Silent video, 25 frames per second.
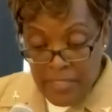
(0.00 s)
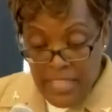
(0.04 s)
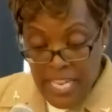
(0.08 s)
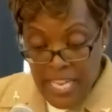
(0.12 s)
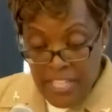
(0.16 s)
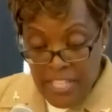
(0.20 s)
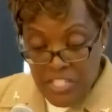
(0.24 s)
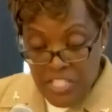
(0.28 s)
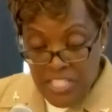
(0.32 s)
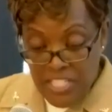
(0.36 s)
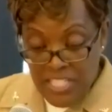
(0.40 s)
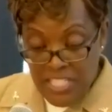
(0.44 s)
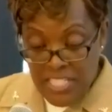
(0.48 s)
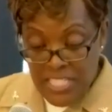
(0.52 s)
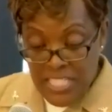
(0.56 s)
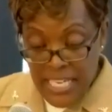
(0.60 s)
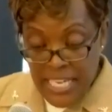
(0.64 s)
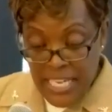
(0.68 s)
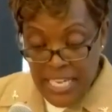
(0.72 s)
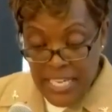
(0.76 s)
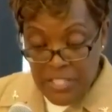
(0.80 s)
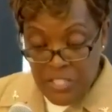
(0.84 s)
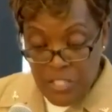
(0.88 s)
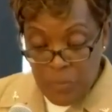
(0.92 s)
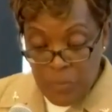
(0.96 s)
They just
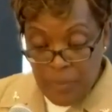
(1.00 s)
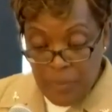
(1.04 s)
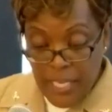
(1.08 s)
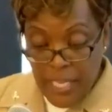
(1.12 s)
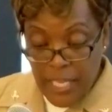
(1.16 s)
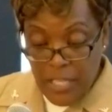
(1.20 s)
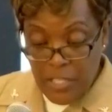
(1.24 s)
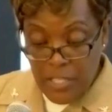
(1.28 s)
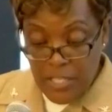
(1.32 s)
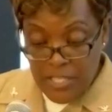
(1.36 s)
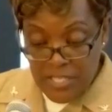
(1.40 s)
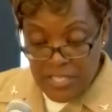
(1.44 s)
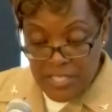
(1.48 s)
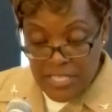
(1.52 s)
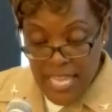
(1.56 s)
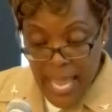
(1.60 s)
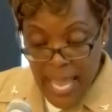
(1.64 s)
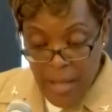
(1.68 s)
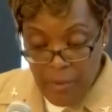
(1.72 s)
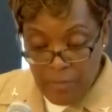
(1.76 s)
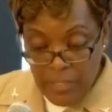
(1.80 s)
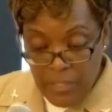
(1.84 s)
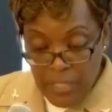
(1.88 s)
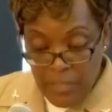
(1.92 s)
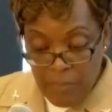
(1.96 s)
need to be a good
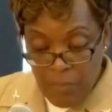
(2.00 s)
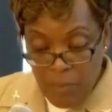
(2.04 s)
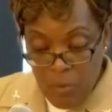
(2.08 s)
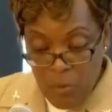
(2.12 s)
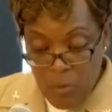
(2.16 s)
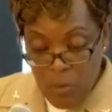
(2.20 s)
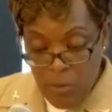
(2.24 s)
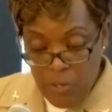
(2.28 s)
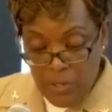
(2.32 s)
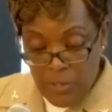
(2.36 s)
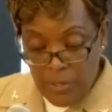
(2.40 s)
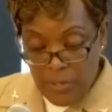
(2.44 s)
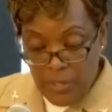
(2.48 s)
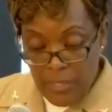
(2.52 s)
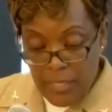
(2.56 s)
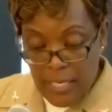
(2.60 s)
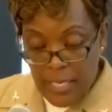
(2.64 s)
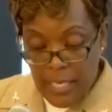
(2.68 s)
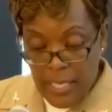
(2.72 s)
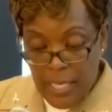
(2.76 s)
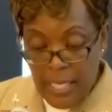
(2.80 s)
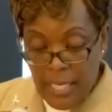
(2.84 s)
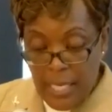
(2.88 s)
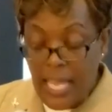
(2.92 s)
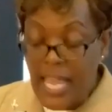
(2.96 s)
sounding board
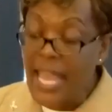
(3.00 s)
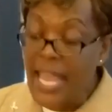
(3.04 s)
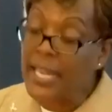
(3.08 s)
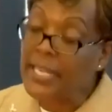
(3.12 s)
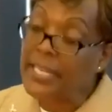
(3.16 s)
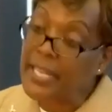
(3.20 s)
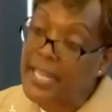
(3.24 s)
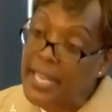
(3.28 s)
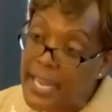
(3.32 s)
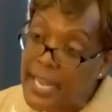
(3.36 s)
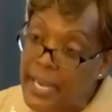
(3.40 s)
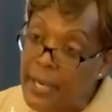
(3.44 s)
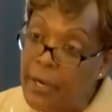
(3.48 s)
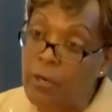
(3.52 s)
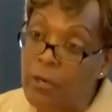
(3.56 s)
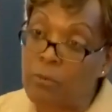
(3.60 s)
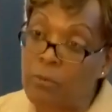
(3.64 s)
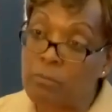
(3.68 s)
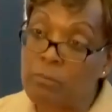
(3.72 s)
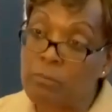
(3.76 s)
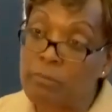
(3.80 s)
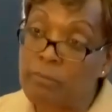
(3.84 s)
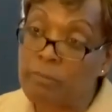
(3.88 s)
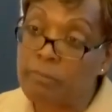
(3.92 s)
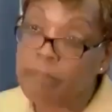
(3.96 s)
and care.
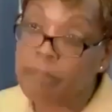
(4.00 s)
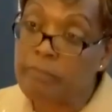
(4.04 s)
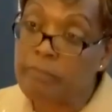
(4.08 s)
